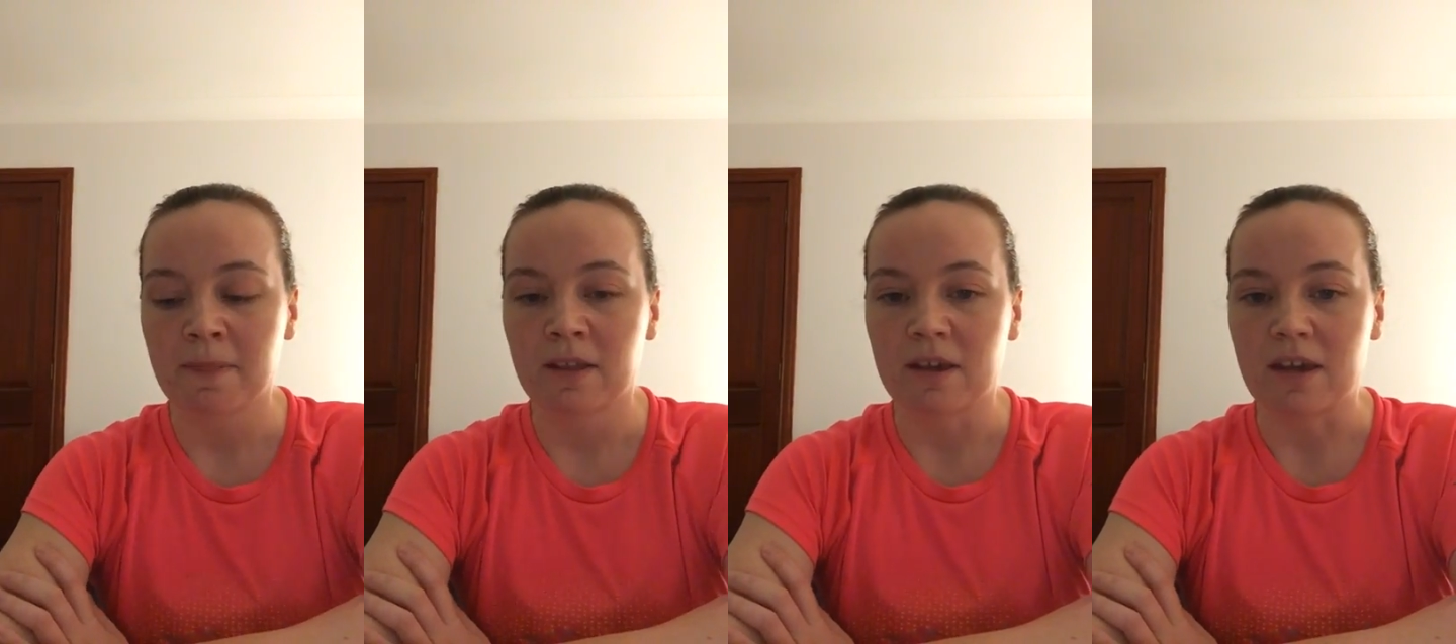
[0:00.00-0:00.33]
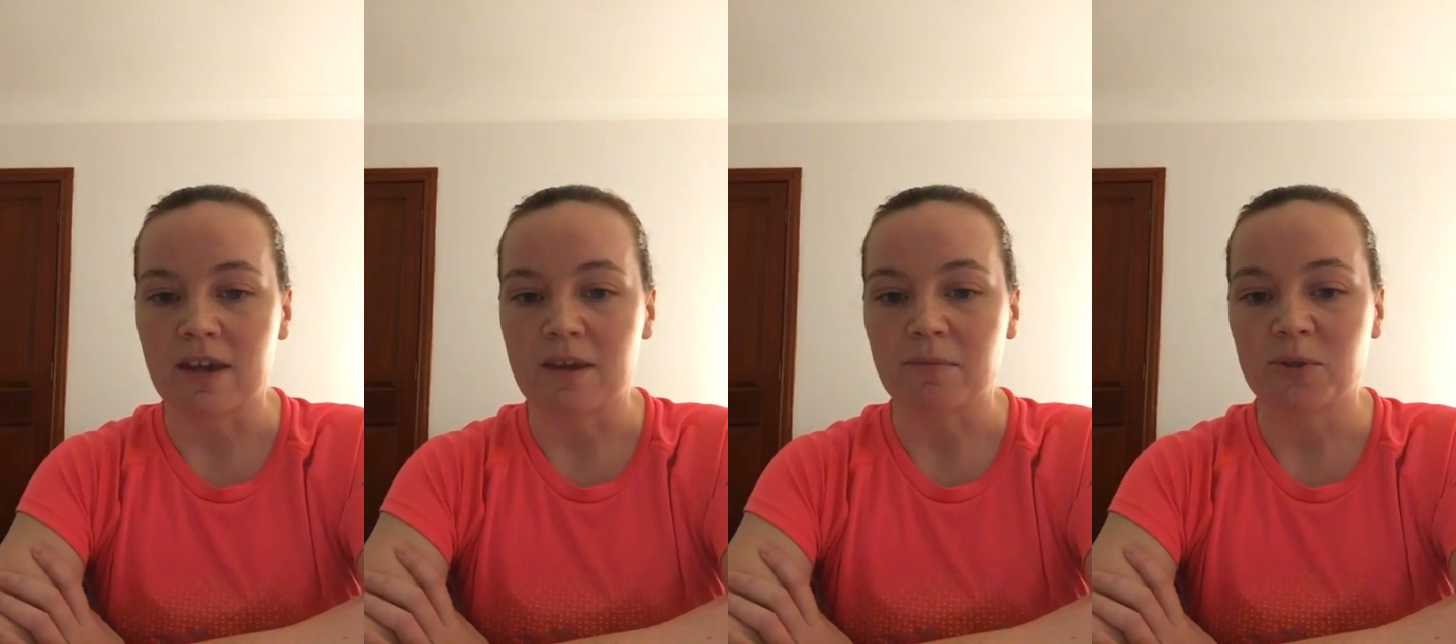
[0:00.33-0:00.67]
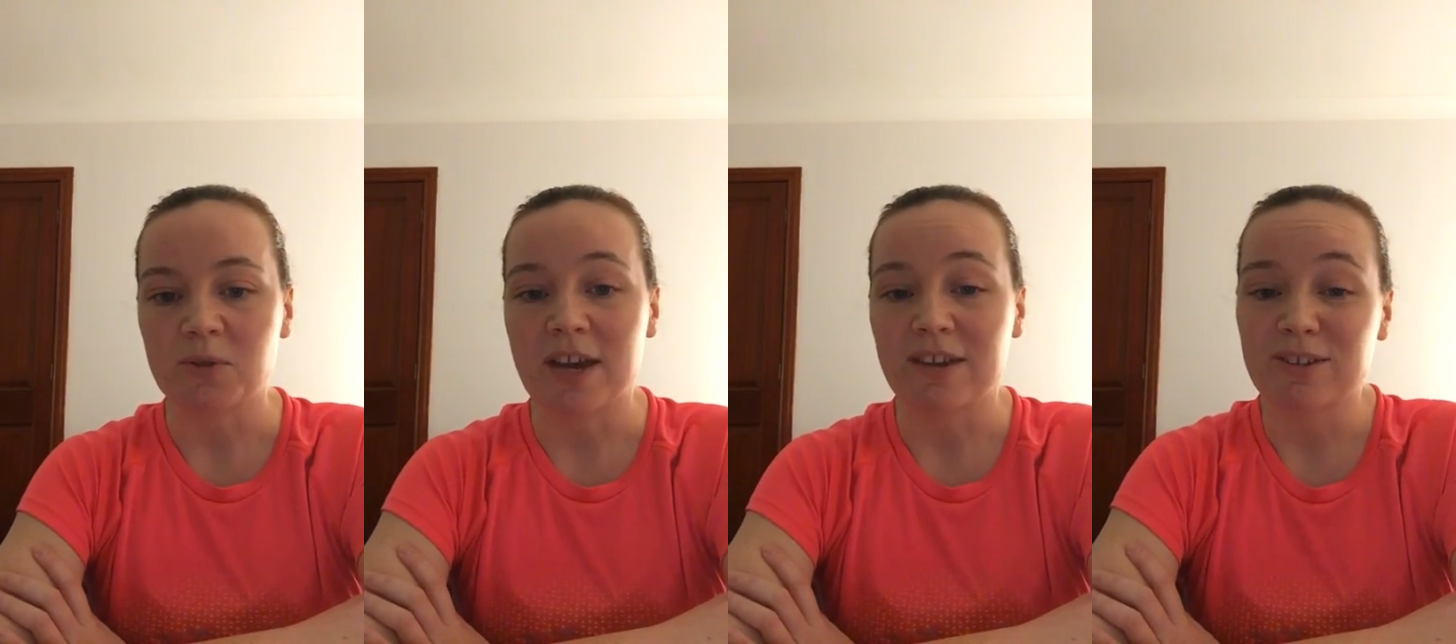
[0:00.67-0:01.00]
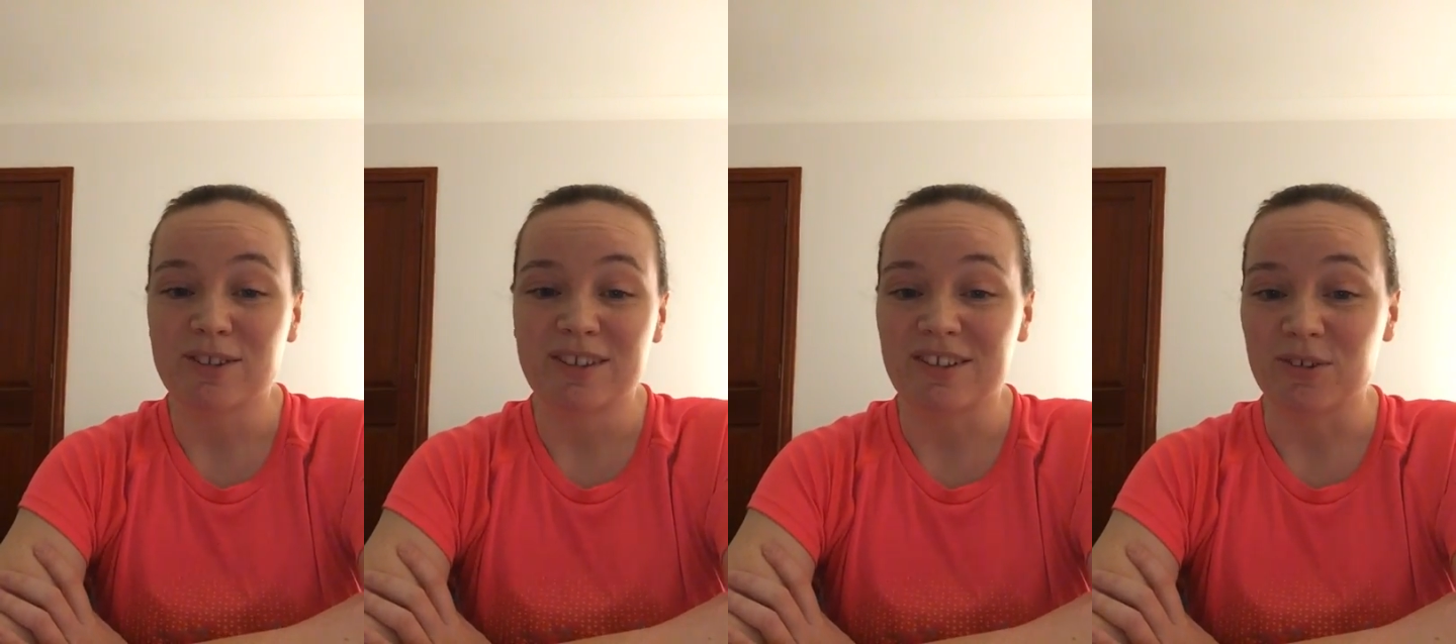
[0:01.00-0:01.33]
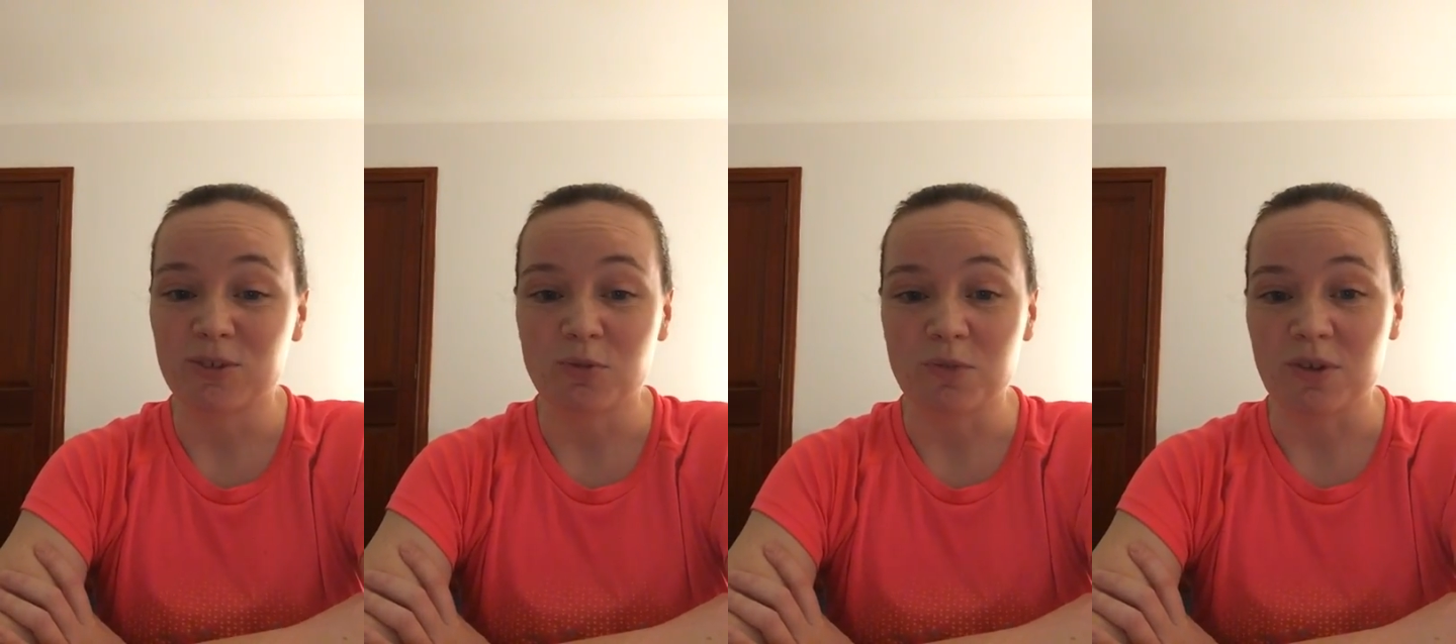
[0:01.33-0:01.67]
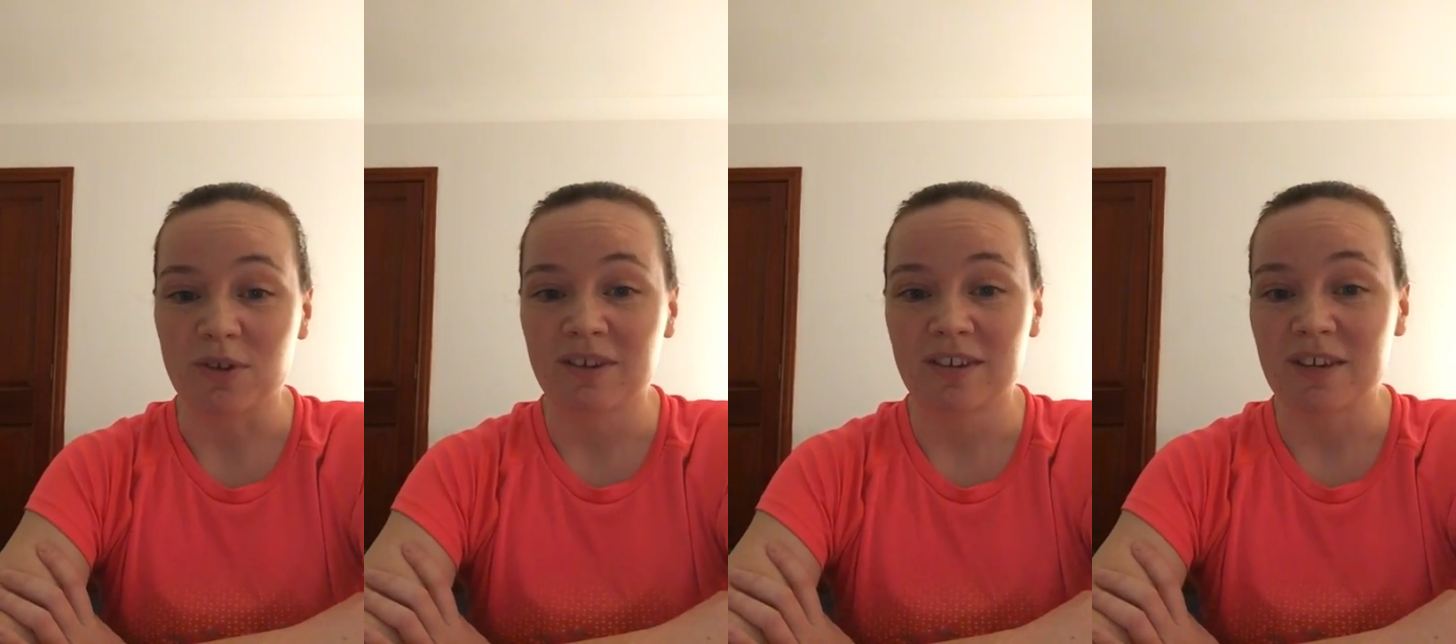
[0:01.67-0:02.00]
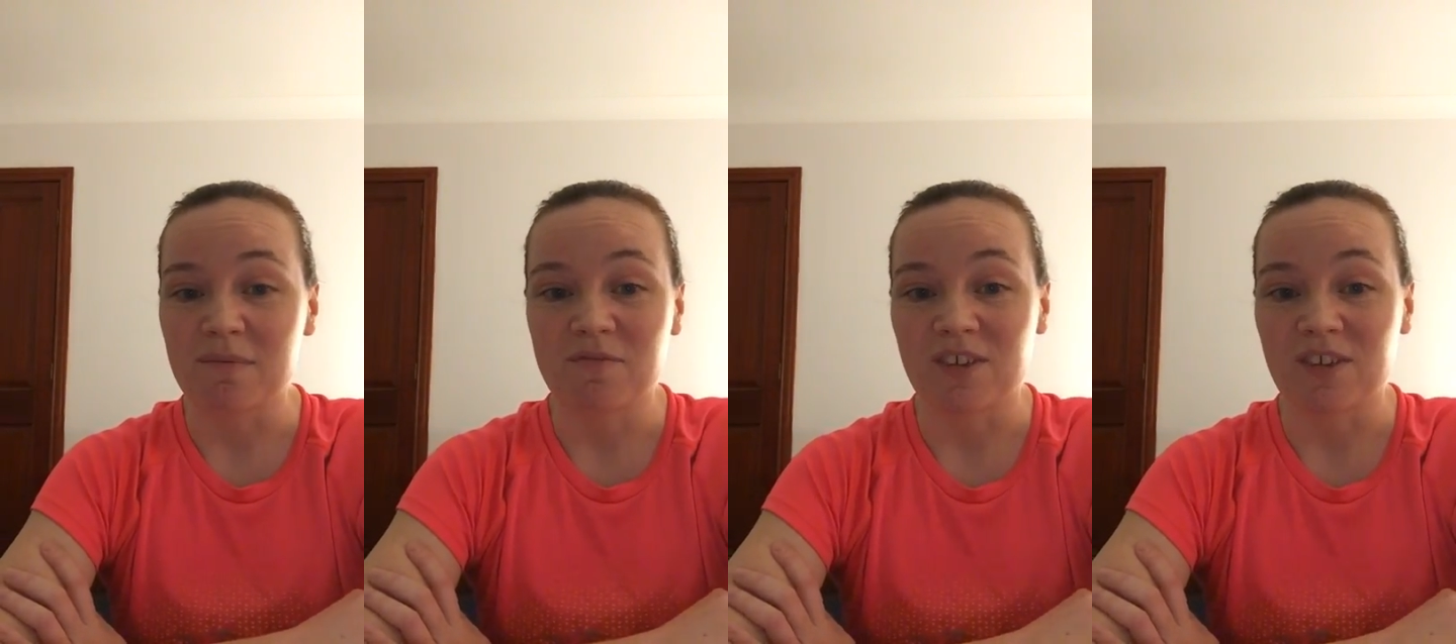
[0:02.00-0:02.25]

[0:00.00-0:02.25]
So I just hope you keep